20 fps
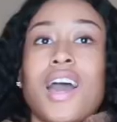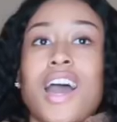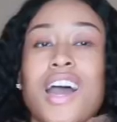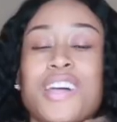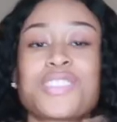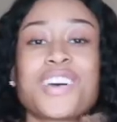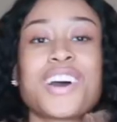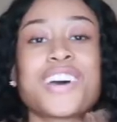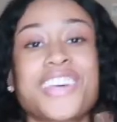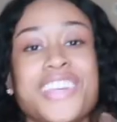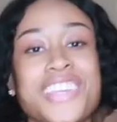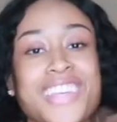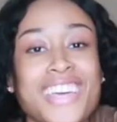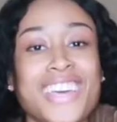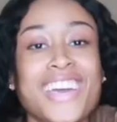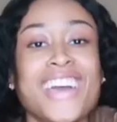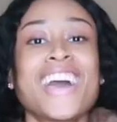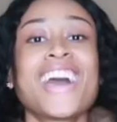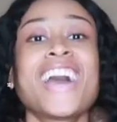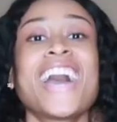I thought
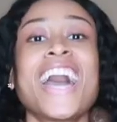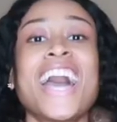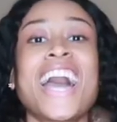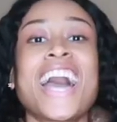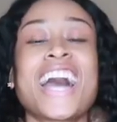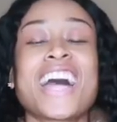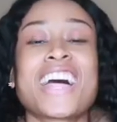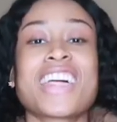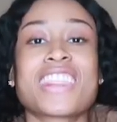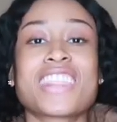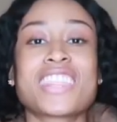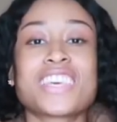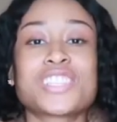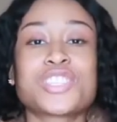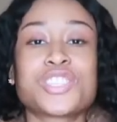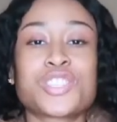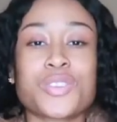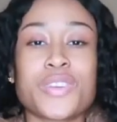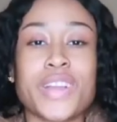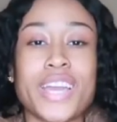the
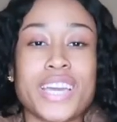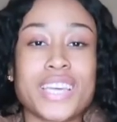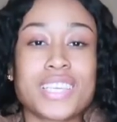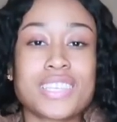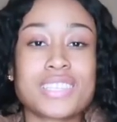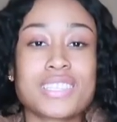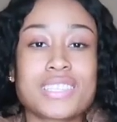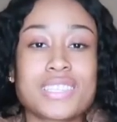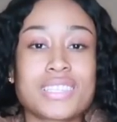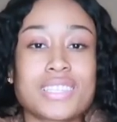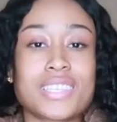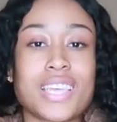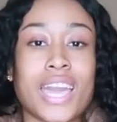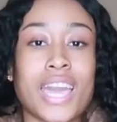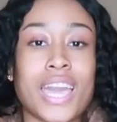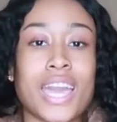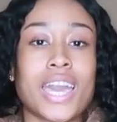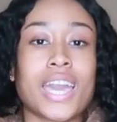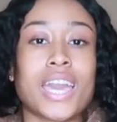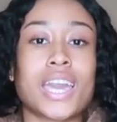dress
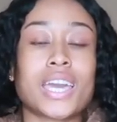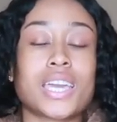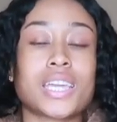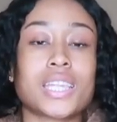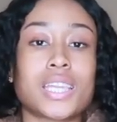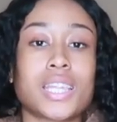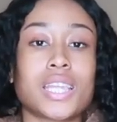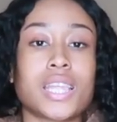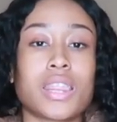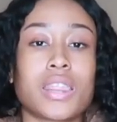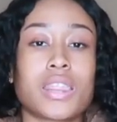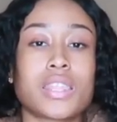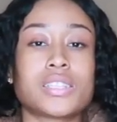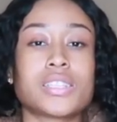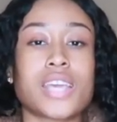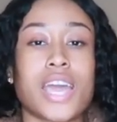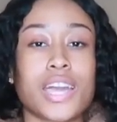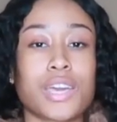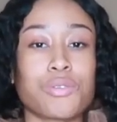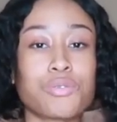and the
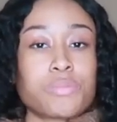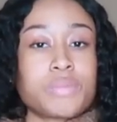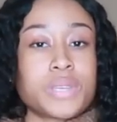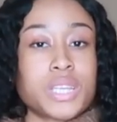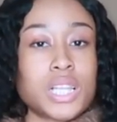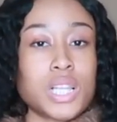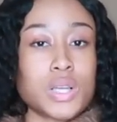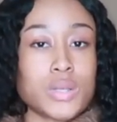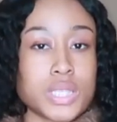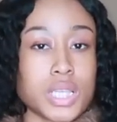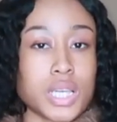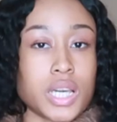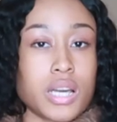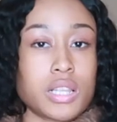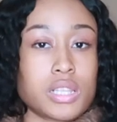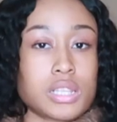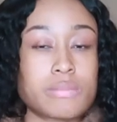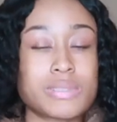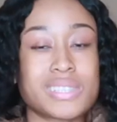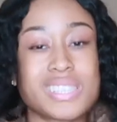jacket would be close in
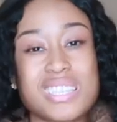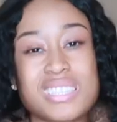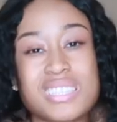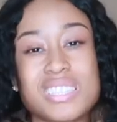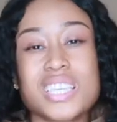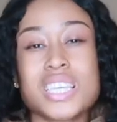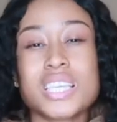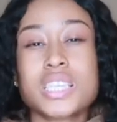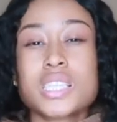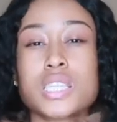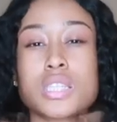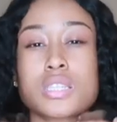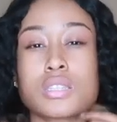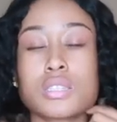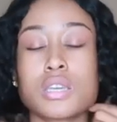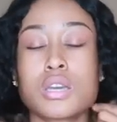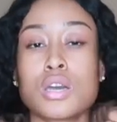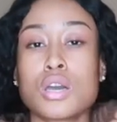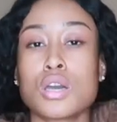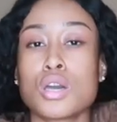color, but this isn't
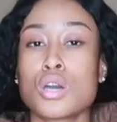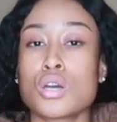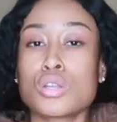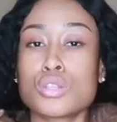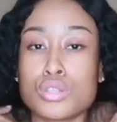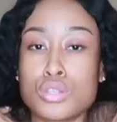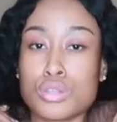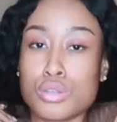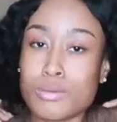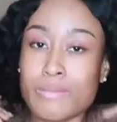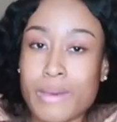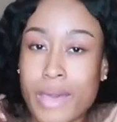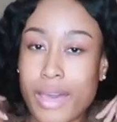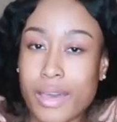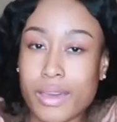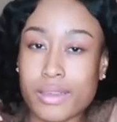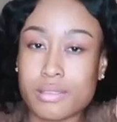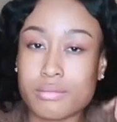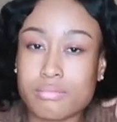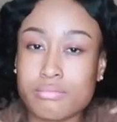too
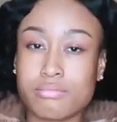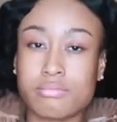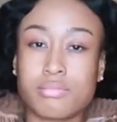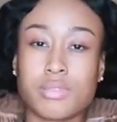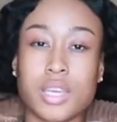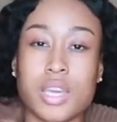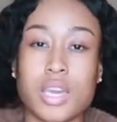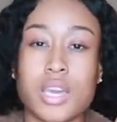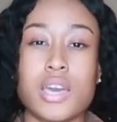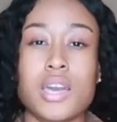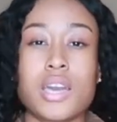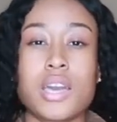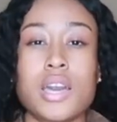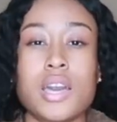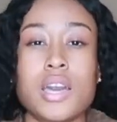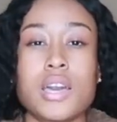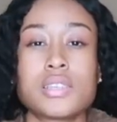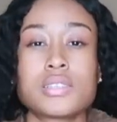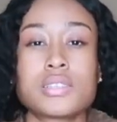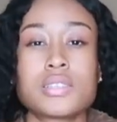bad.
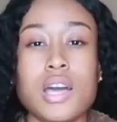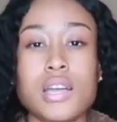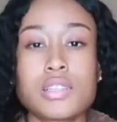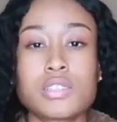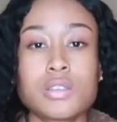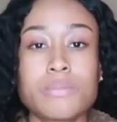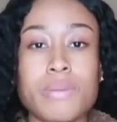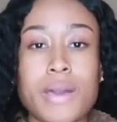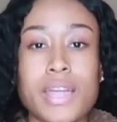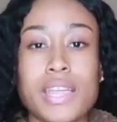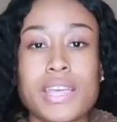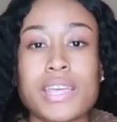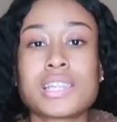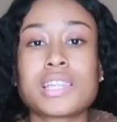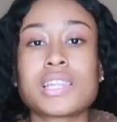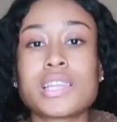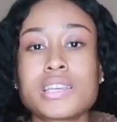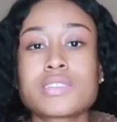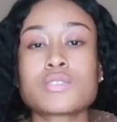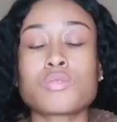It's not too bad. It
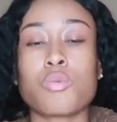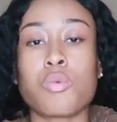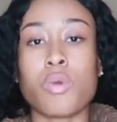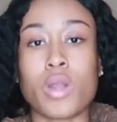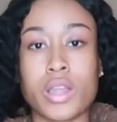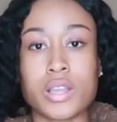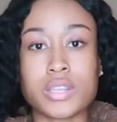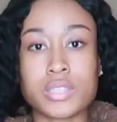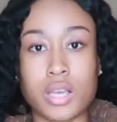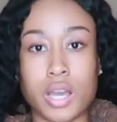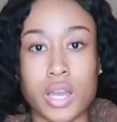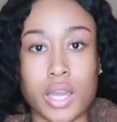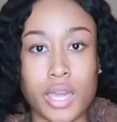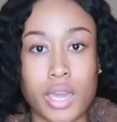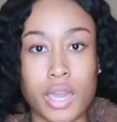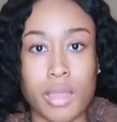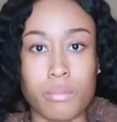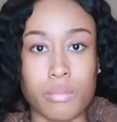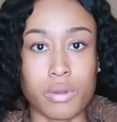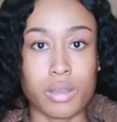looks worse on
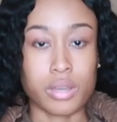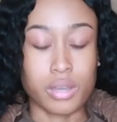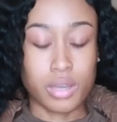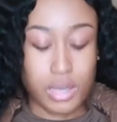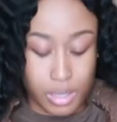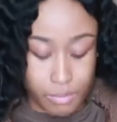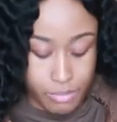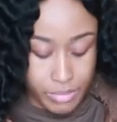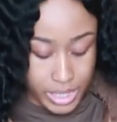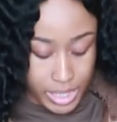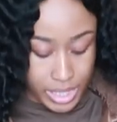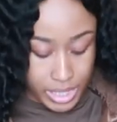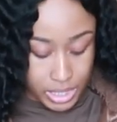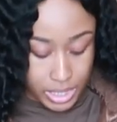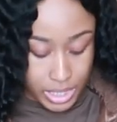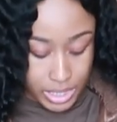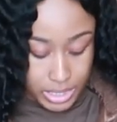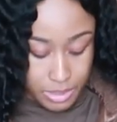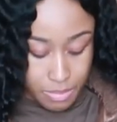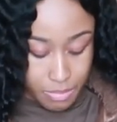camera, but it
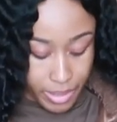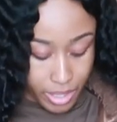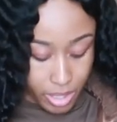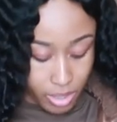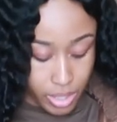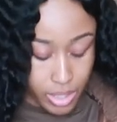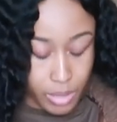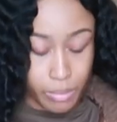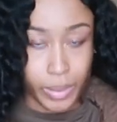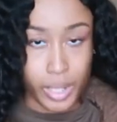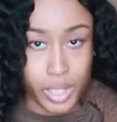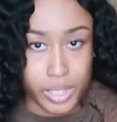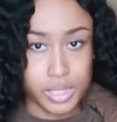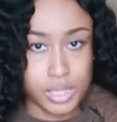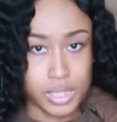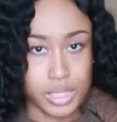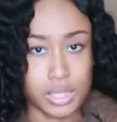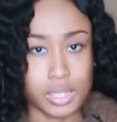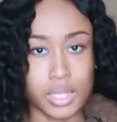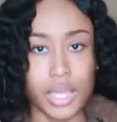looks better in
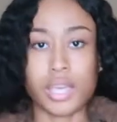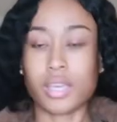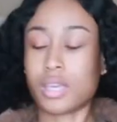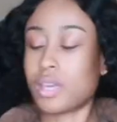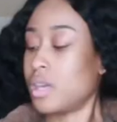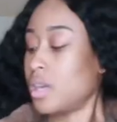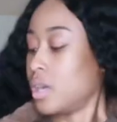person. Like,